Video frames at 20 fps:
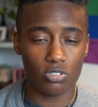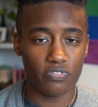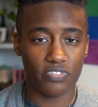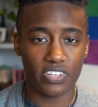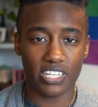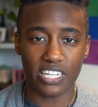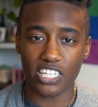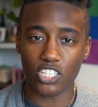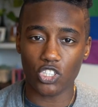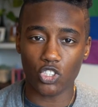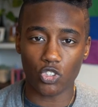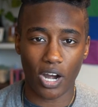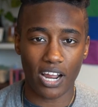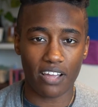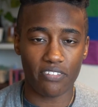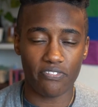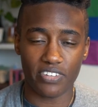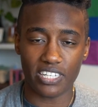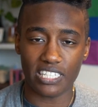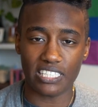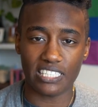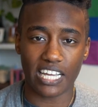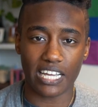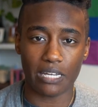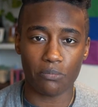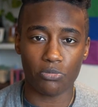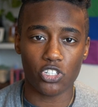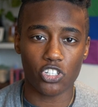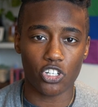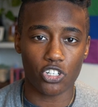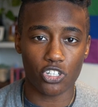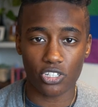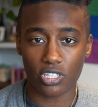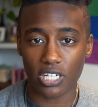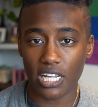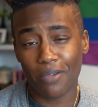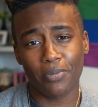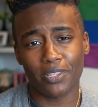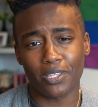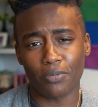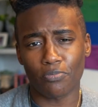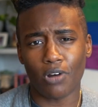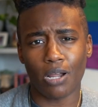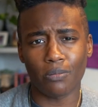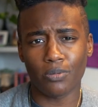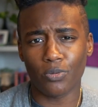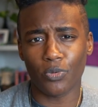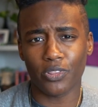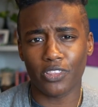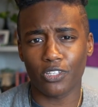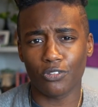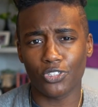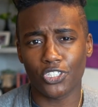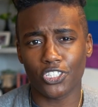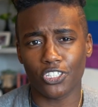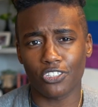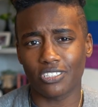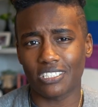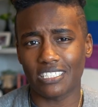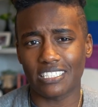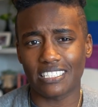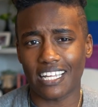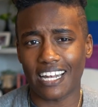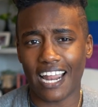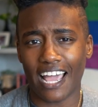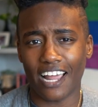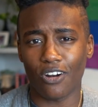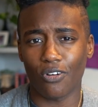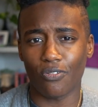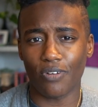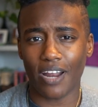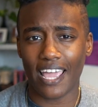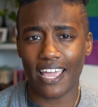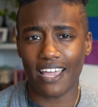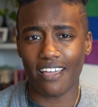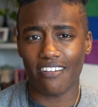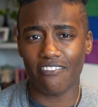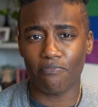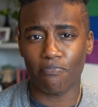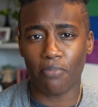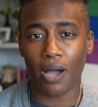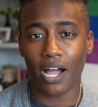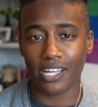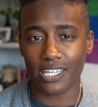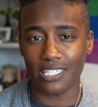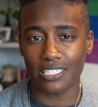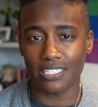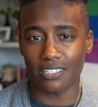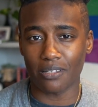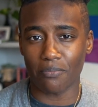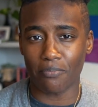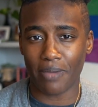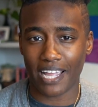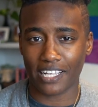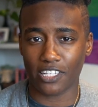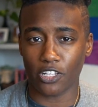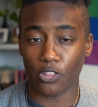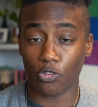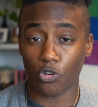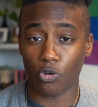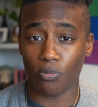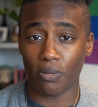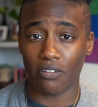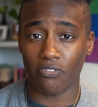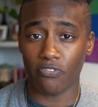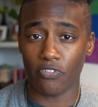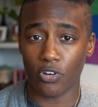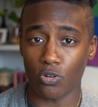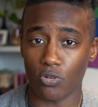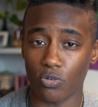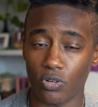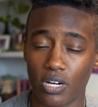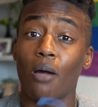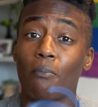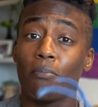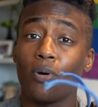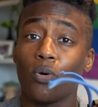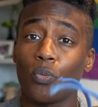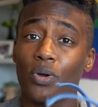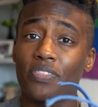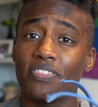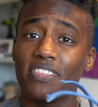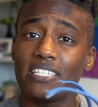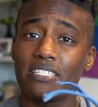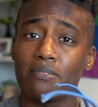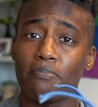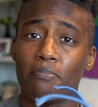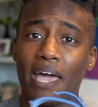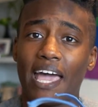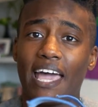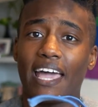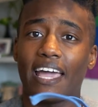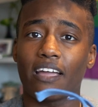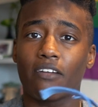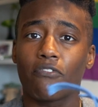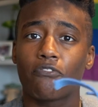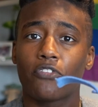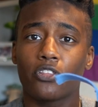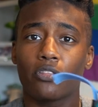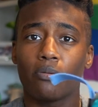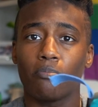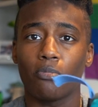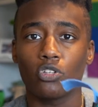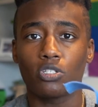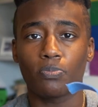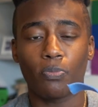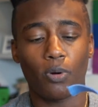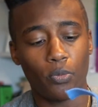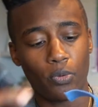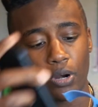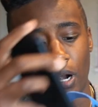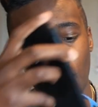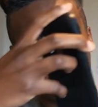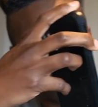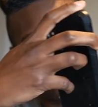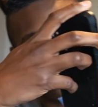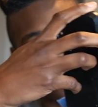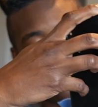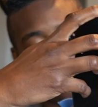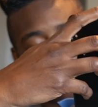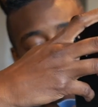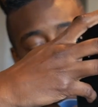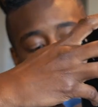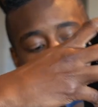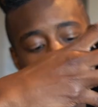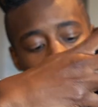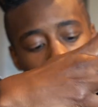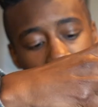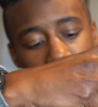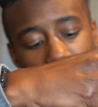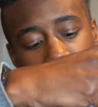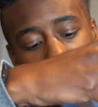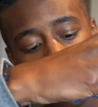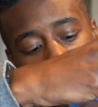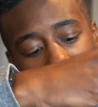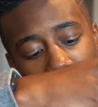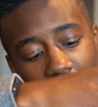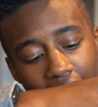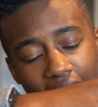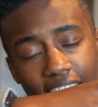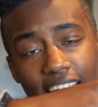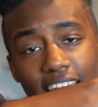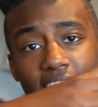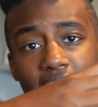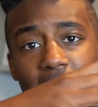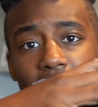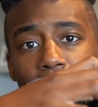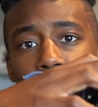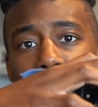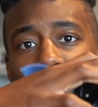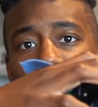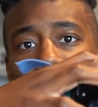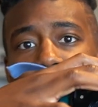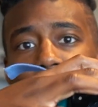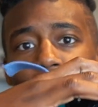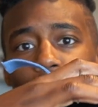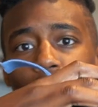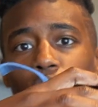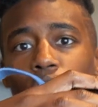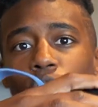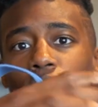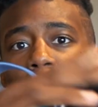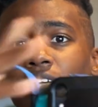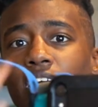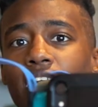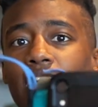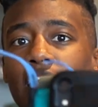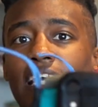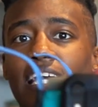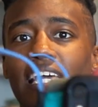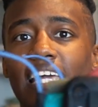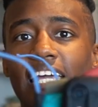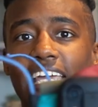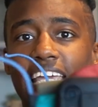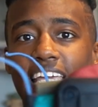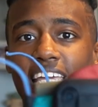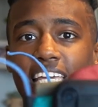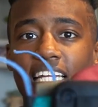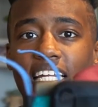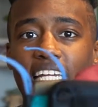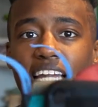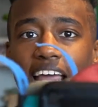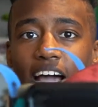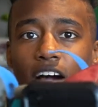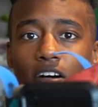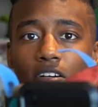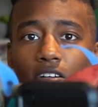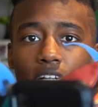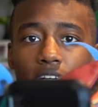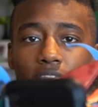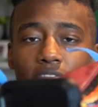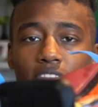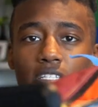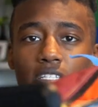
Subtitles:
fitting, dry fit type shirt. But the problem with those shirts is that I don't have pockets in the back to throw my phone. But with this bag, for the most part when I'm on the bike, I believe this is an iPhone XR, so not a super